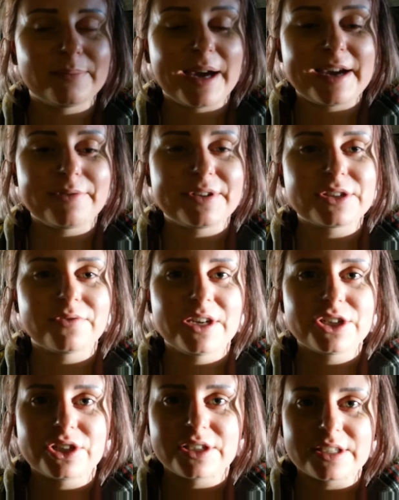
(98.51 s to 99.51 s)
My
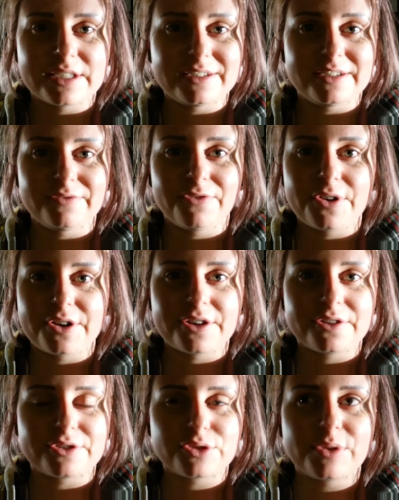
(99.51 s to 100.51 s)
reservation isn't for
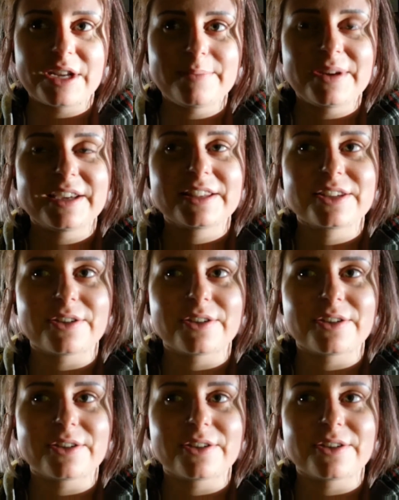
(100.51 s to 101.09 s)
another 20 minutes,